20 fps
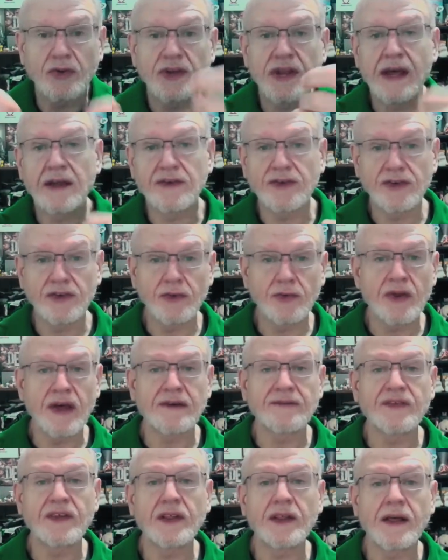Now, do
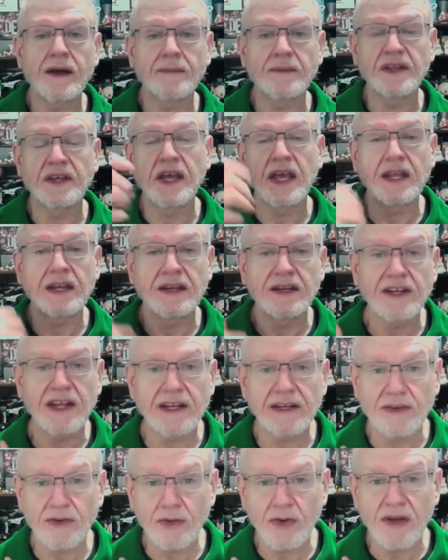not feel obligated.
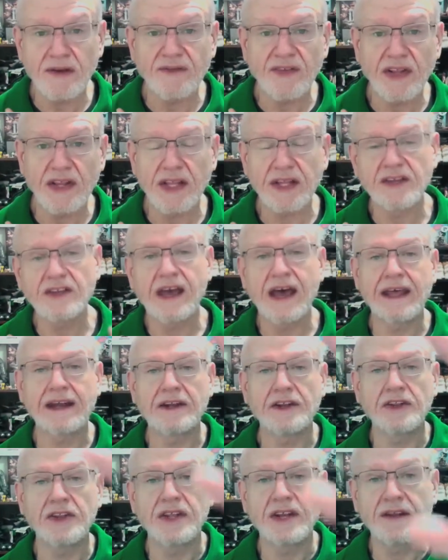I do not feel
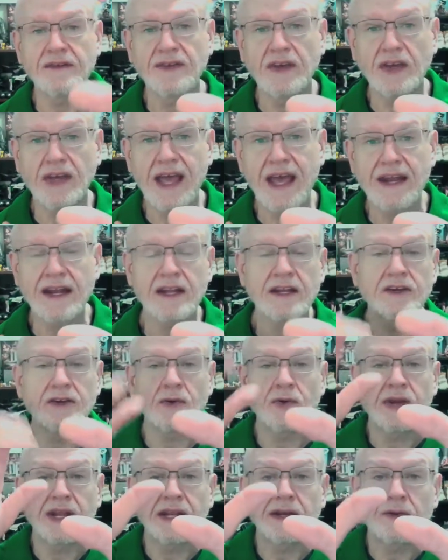entitled. And if you cannot
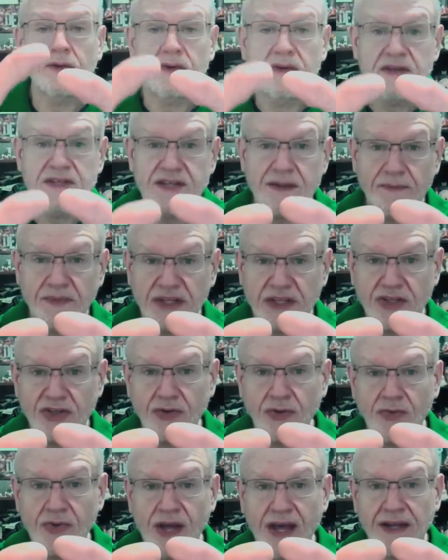donate or you simply
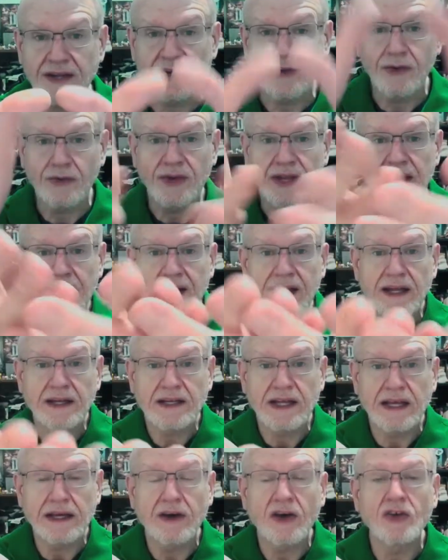do not donate, I
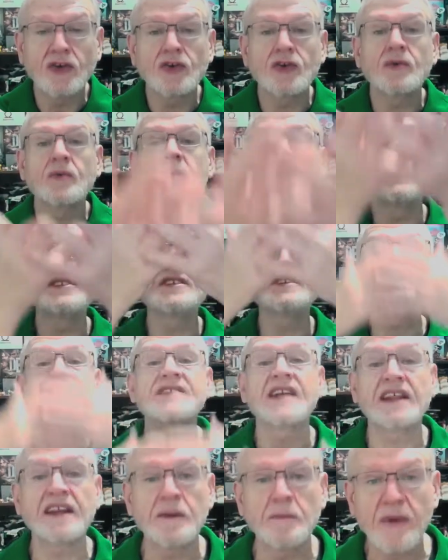take all good wishes
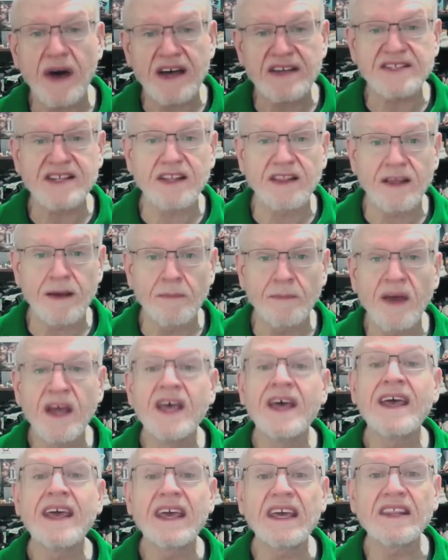and I deposit them
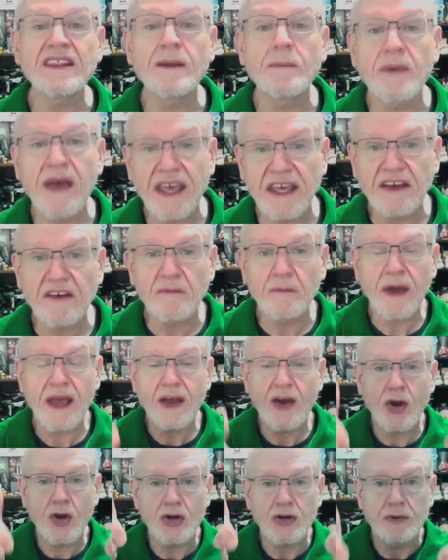in the bank of my
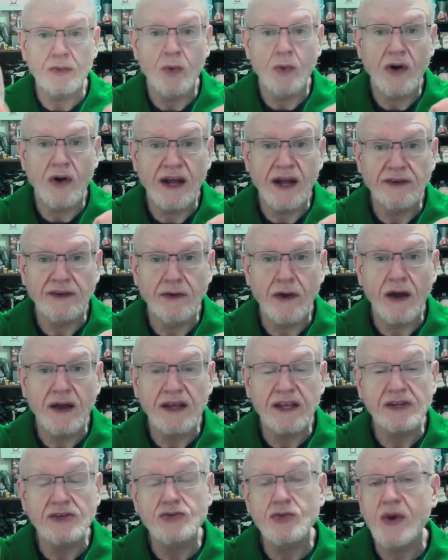heart where I draw
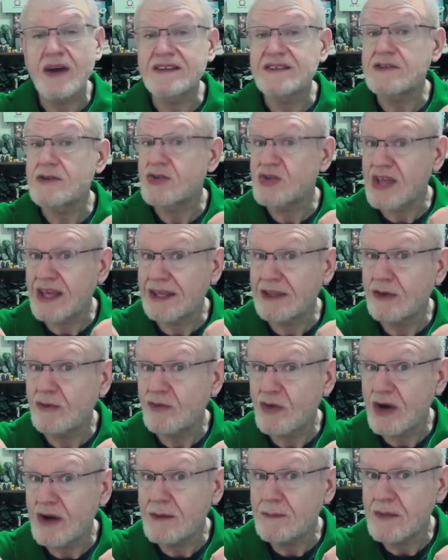interest. So thank you
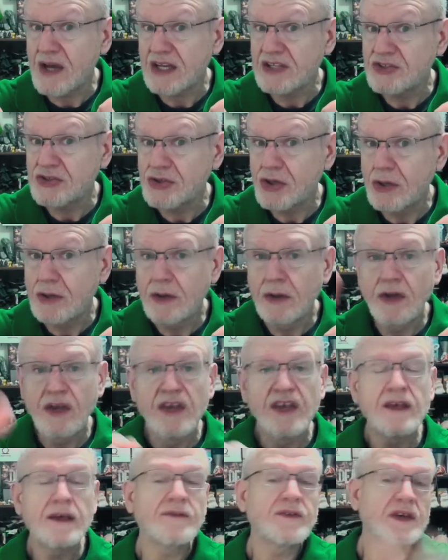very much.
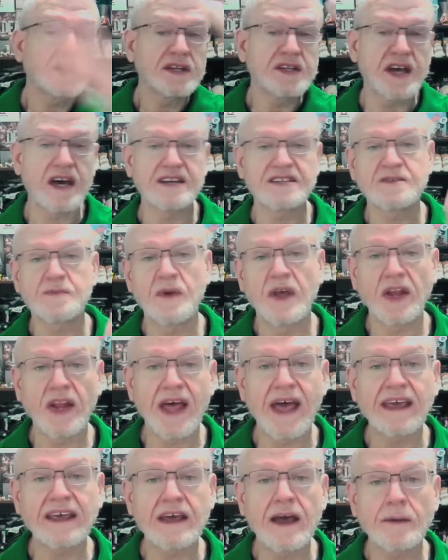If you could toss me a
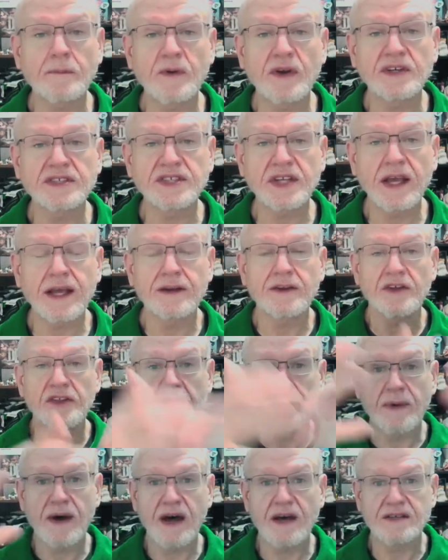like, I appreciate all the
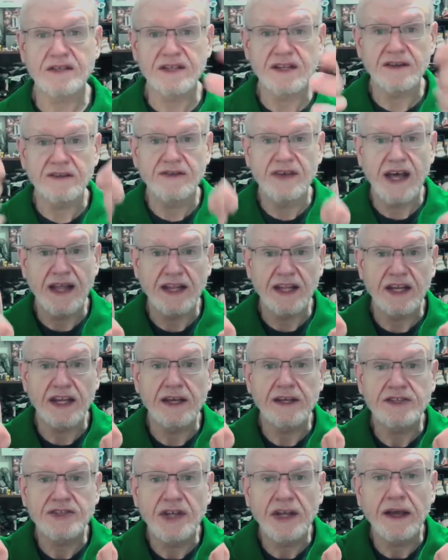positive
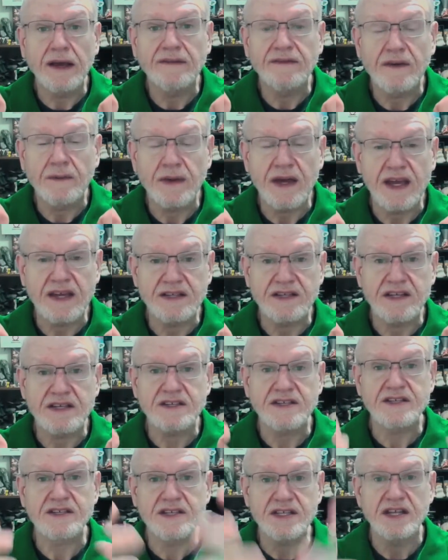validation I get from my
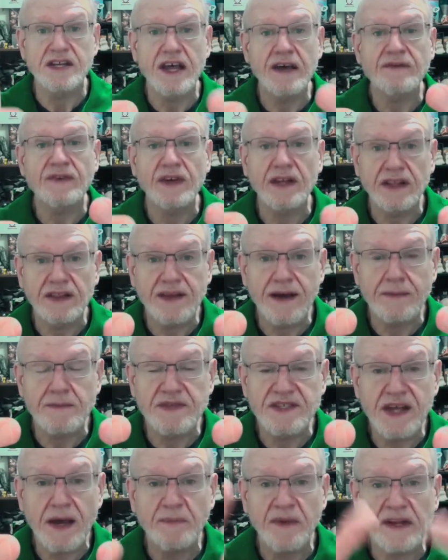existence, a definite
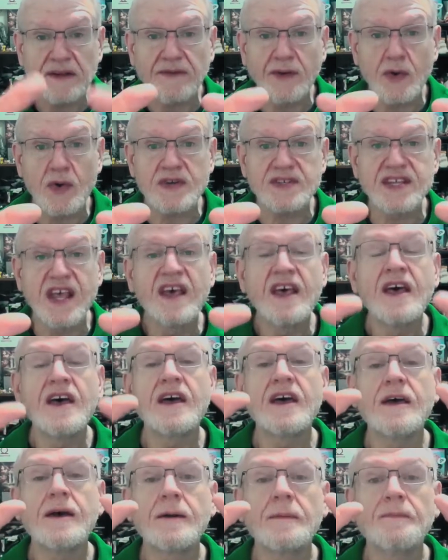thumbs up, and of course,
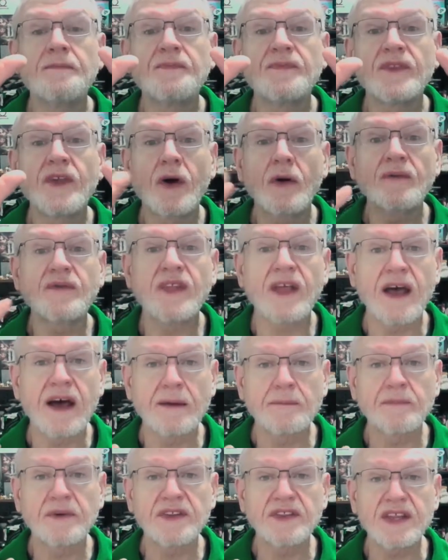hopefully
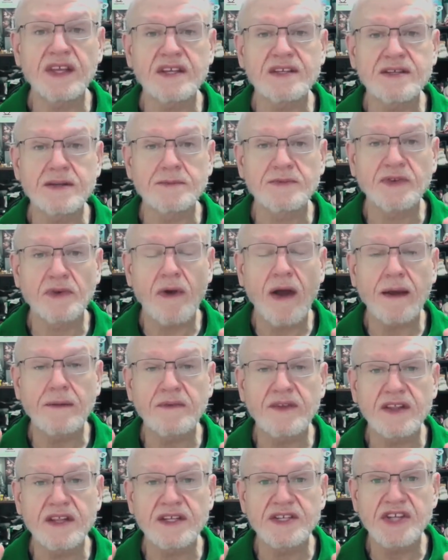I put the subscribe
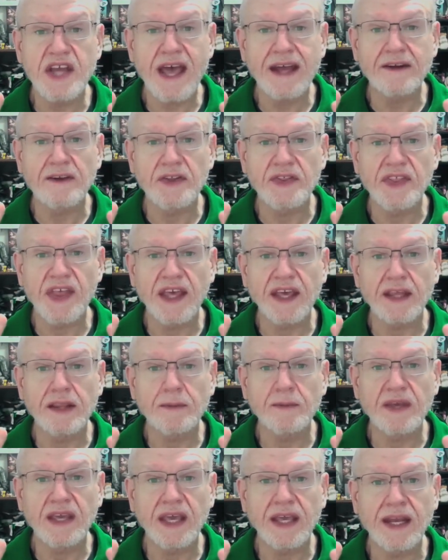to the channel thing at
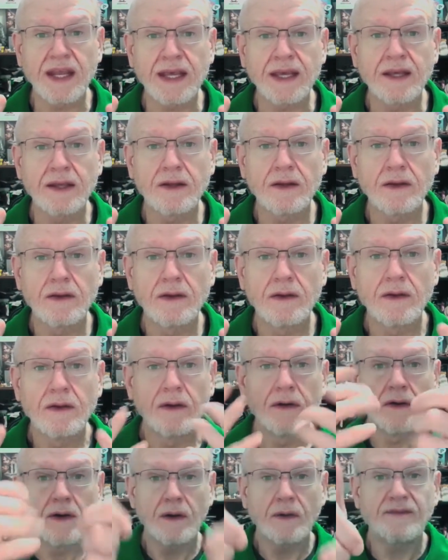the beginning.
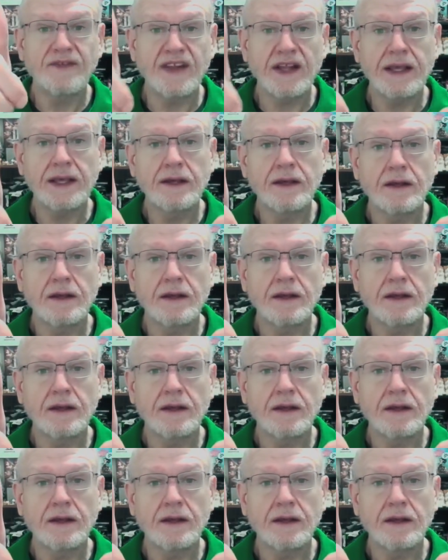Hopefully.